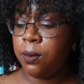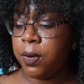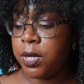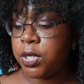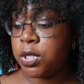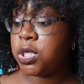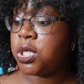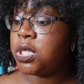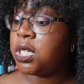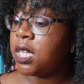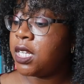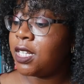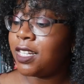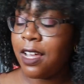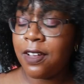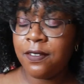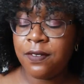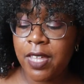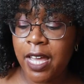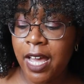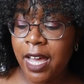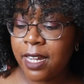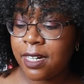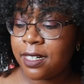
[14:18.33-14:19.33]
which
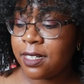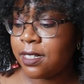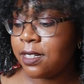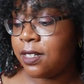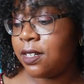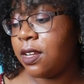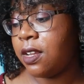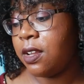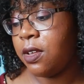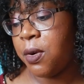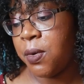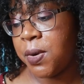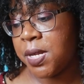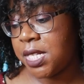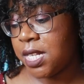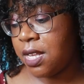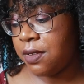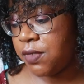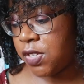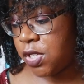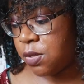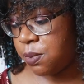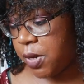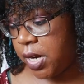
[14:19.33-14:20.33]
love that. Always
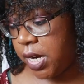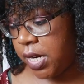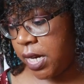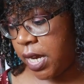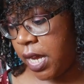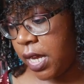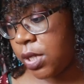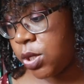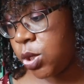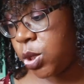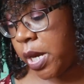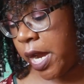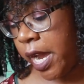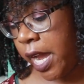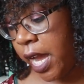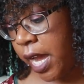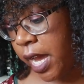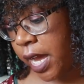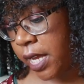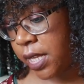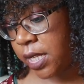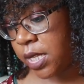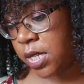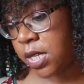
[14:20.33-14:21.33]
love a sprayed edge.
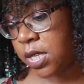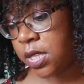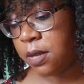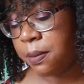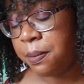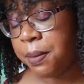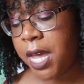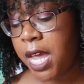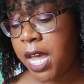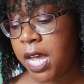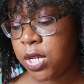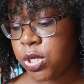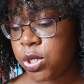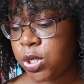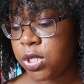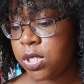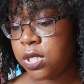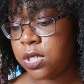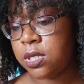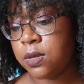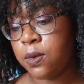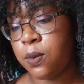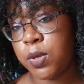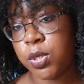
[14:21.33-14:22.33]
And the
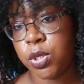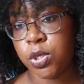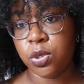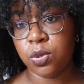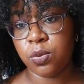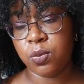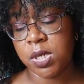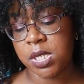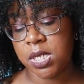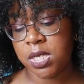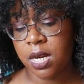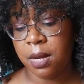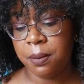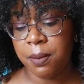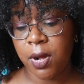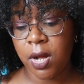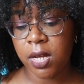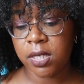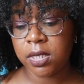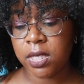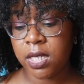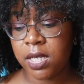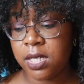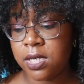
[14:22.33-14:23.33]
pages, which is the reason I
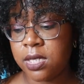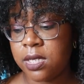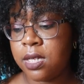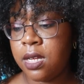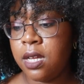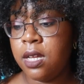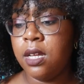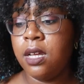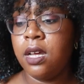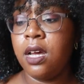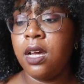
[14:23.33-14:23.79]
bought this,